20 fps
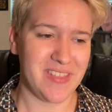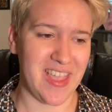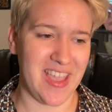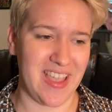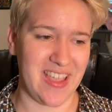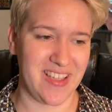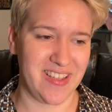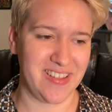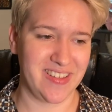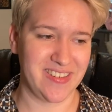
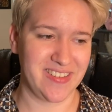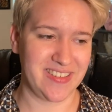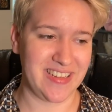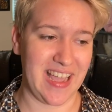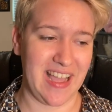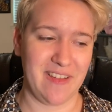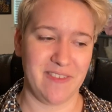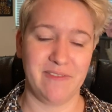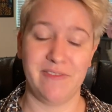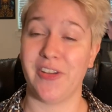and
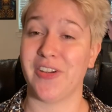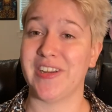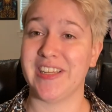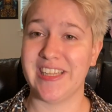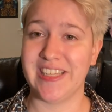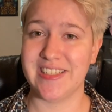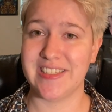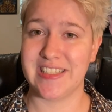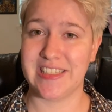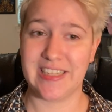yeah, very
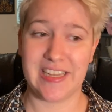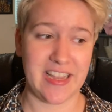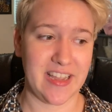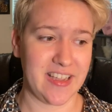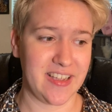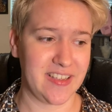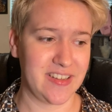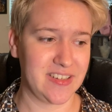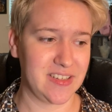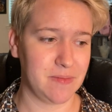easy
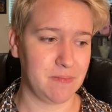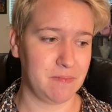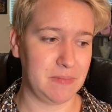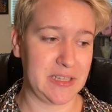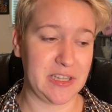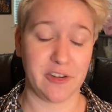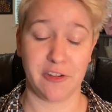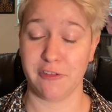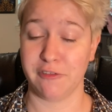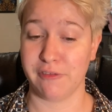and
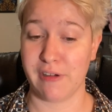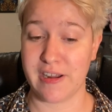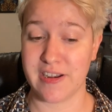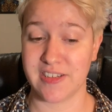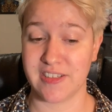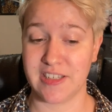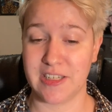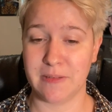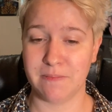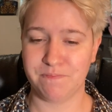beginner
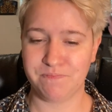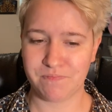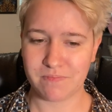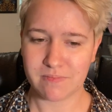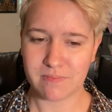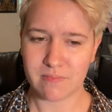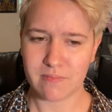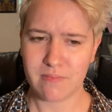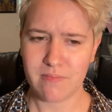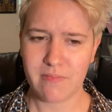friendly.
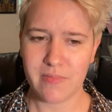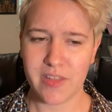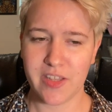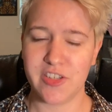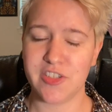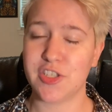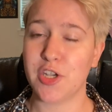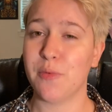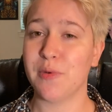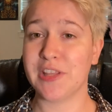
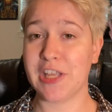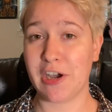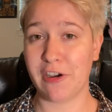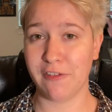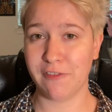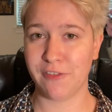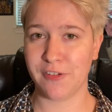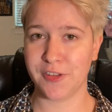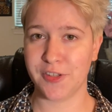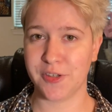So without
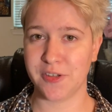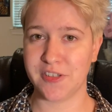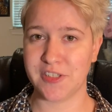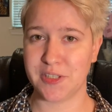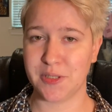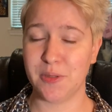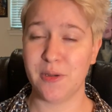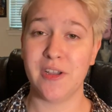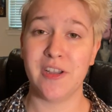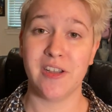further
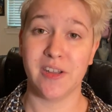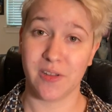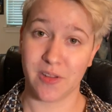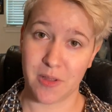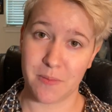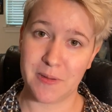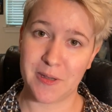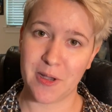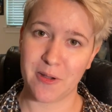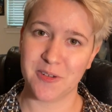ado, let
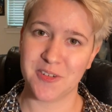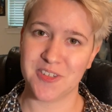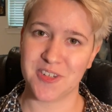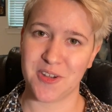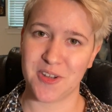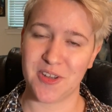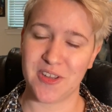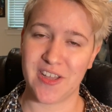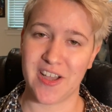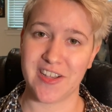me go show
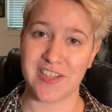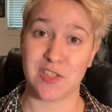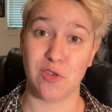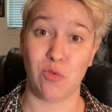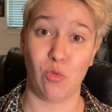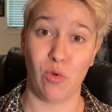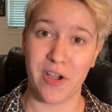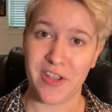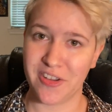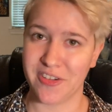you guys
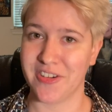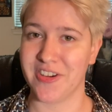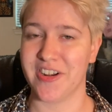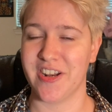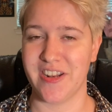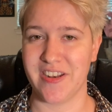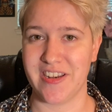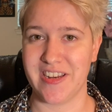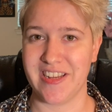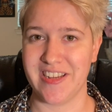what you're gonna
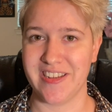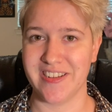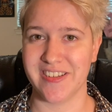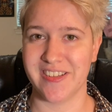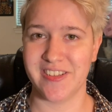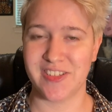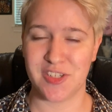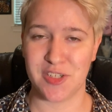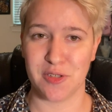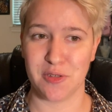
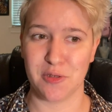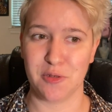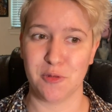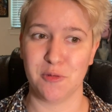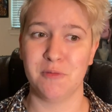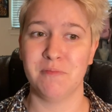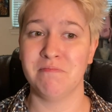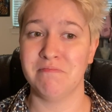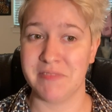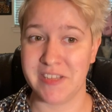need to
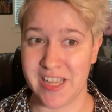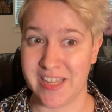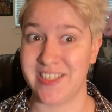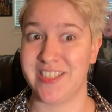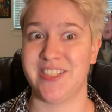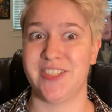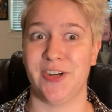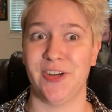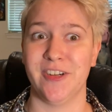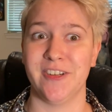get
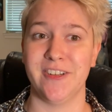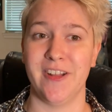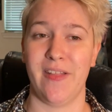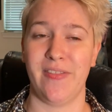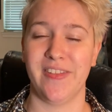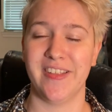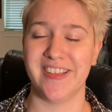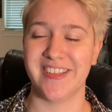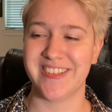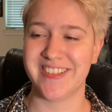started on
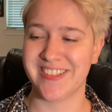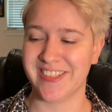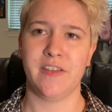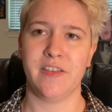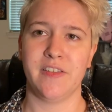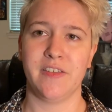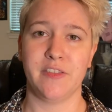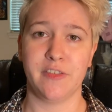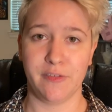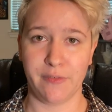this.
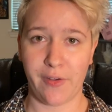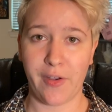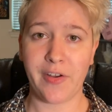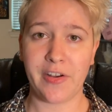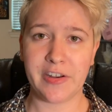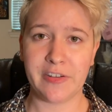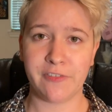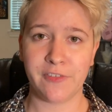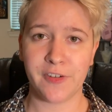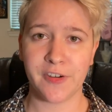The
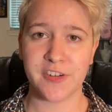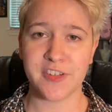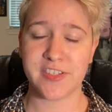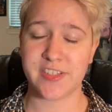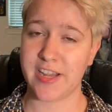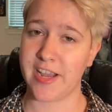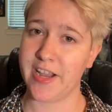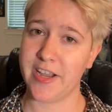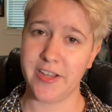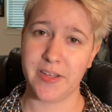very first
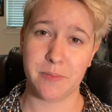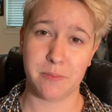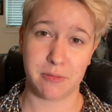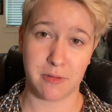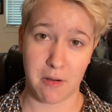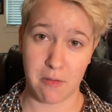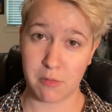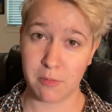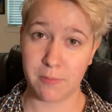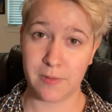and
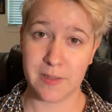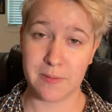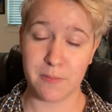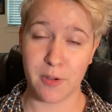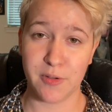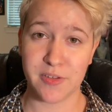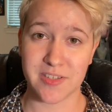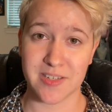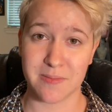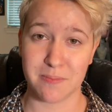probably
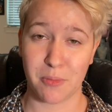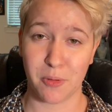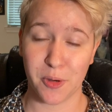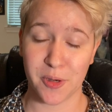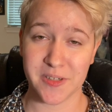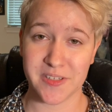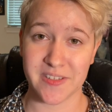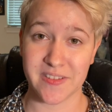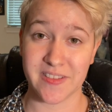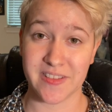most
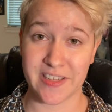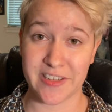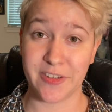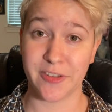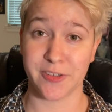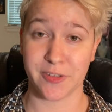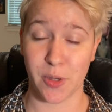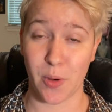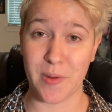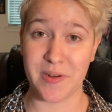important thing you're
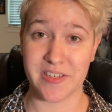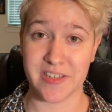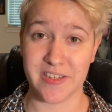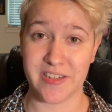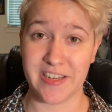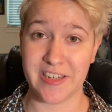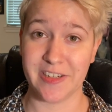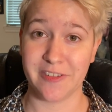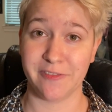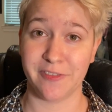going to
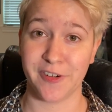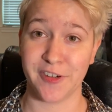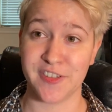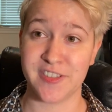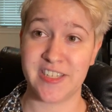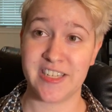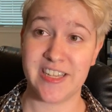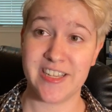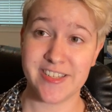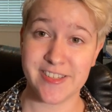need
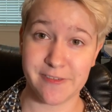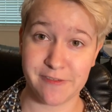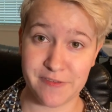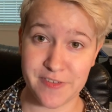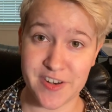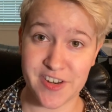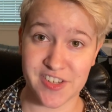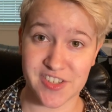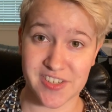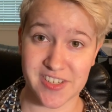first is a
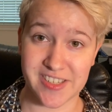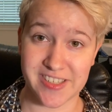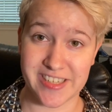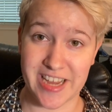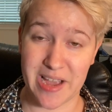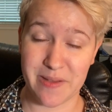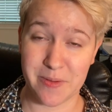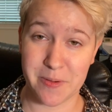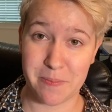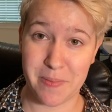finished diamond